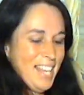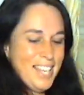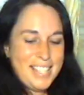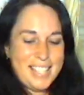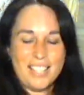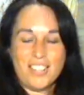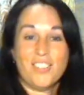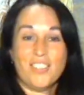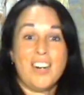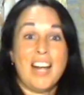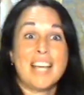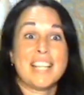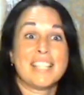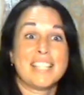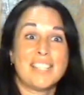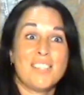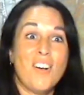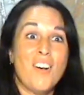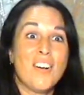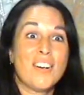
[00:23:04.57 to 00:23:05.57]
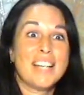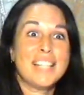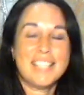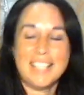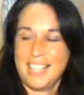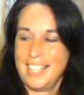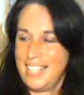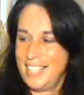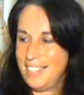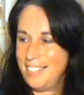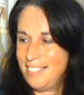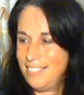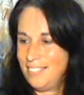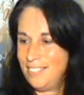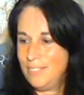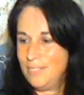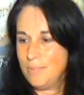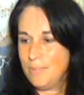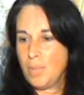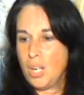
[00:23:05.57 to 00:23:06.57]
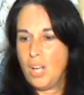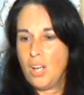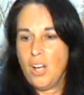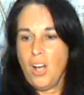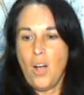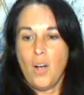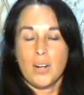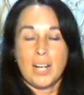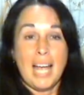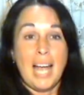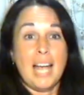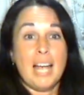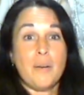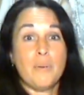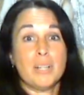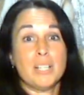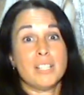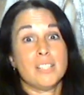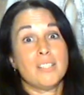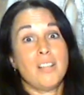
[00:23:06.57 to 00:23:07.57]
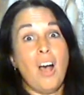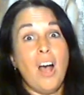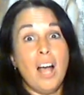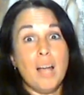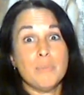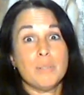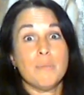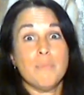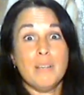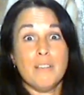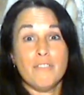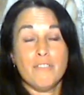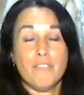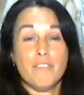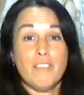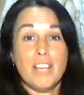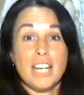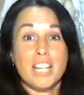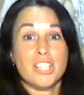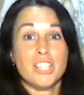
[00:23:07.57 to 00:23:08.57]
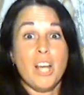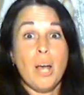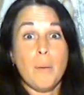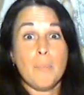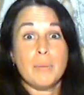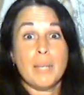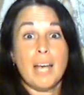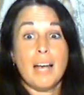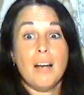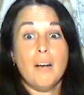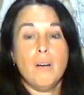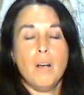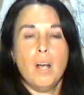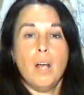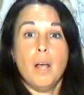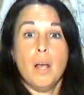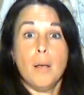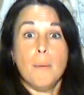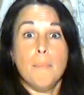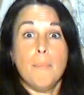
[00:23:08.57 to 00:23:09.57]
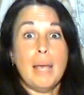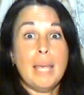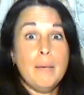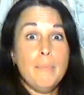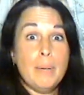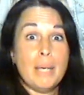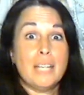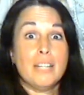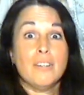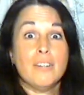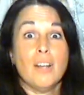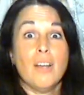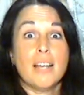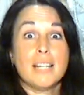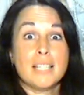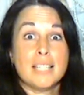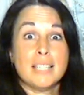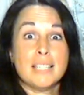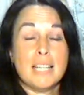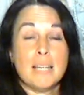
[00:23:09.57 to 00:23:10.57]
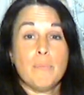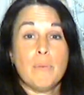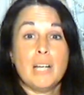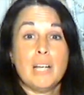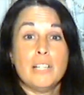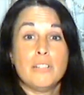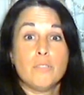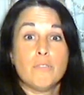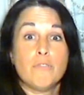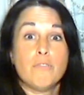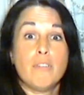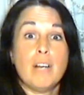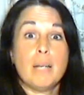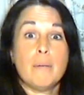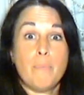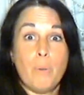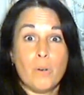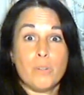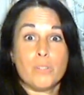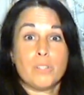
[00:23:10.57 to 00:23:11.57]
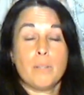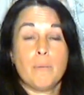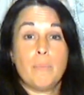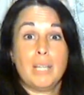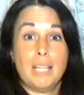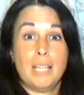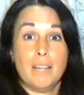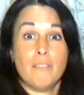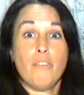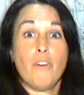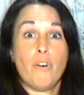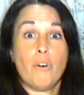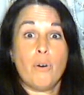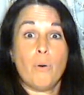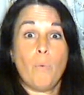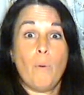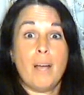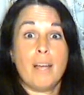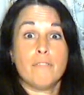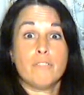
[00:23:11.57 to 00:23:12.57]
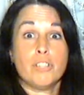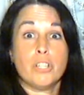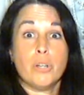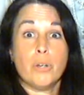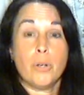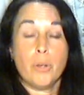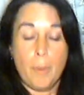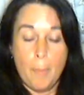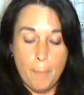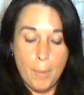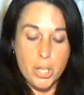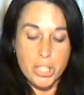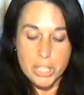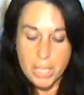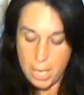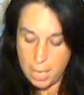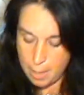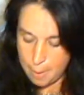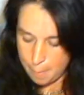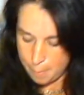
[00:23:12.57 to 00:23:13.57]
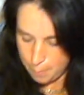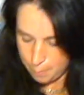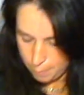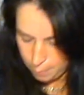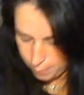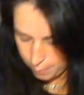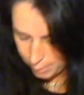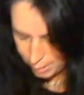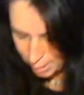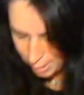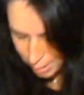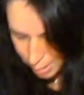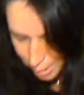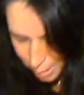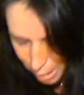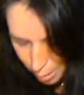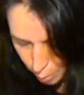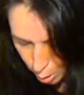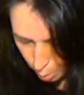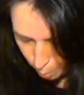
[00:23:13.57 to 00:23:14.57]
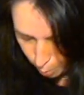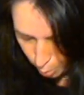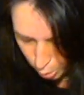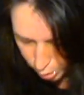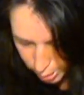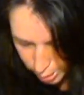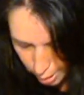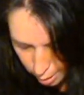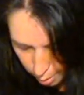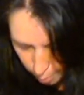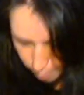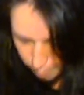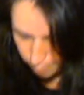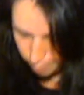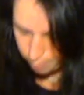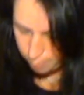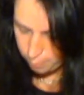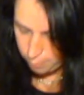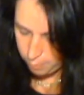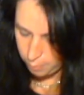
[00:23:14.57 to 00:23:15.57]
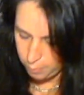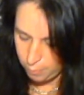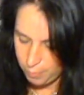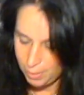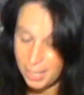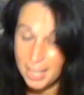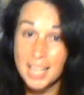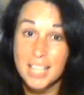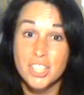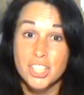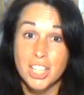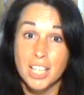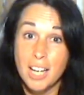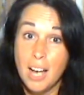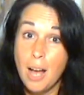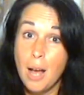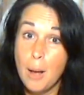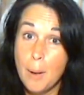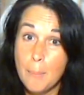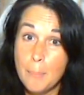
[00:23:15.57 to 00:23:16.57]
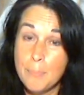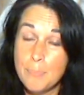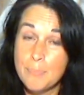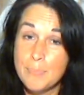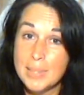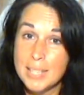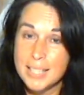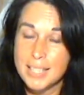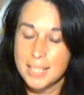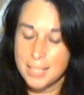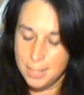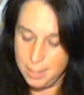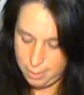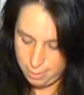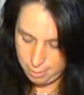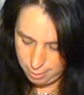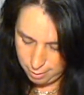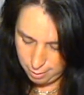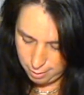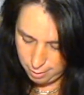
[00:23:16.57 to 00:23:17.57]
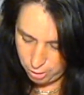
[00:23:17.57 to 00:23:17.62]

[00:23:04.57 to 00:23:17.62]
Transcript: That's a great song, isn't it? Okay, well, it's time to me finish up now. Maybe you'd like to see my little friend Possum and give her a wave too. Possum! Come on, Possum! Here she comes.